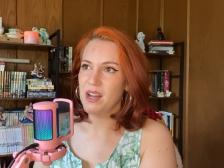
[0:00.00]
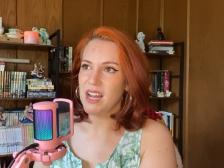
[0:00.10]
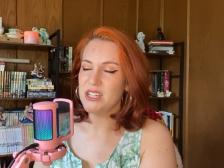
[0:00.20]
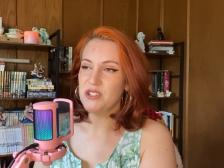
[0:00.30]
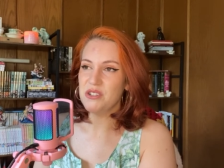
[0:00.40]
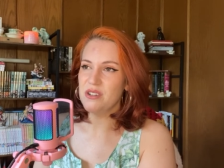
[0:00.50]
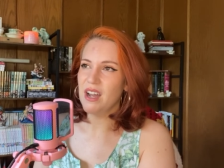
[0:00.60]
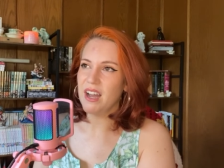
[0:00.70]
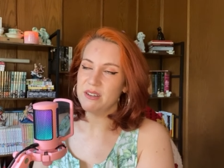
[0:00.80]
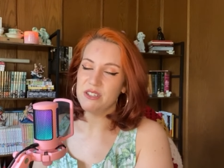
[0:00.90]
I,
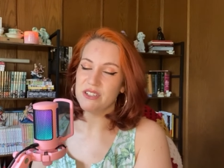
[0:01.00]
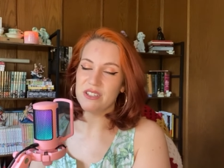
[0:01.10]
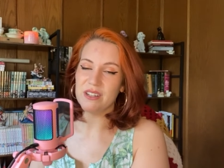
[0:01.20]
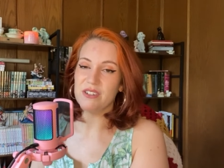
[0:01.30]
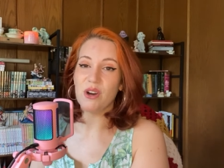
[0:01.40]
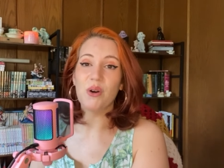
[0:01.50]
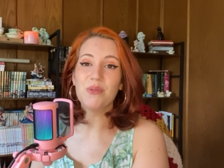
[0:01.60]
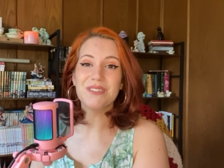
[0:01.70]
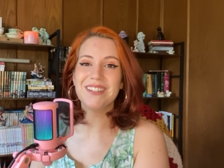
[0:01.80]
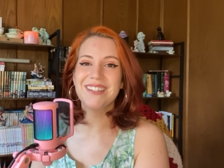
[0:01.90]
I just
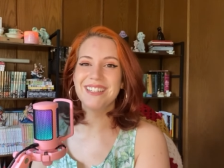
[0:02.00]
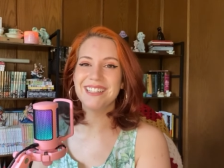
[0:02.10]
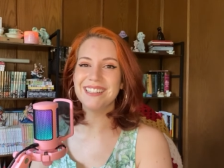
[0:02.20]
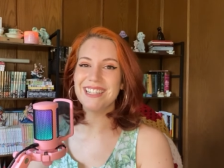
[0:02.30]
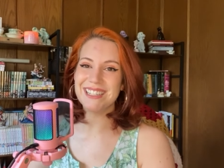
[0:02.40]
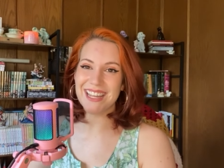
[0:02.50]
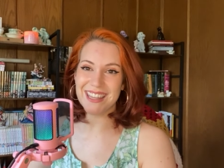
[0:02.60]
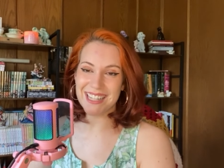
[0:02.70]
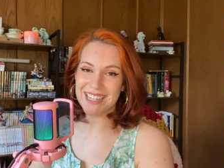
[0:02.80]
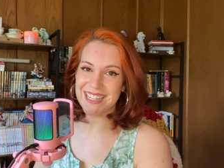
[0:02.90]
don't, to say
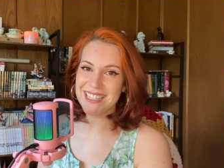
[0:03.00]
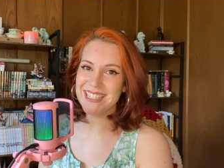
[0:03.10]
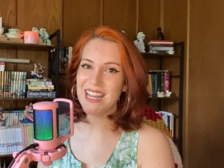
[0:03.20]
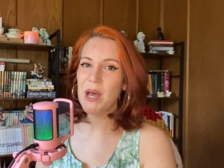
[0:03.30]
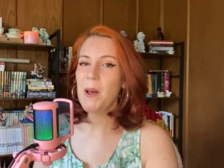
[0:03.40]
the least.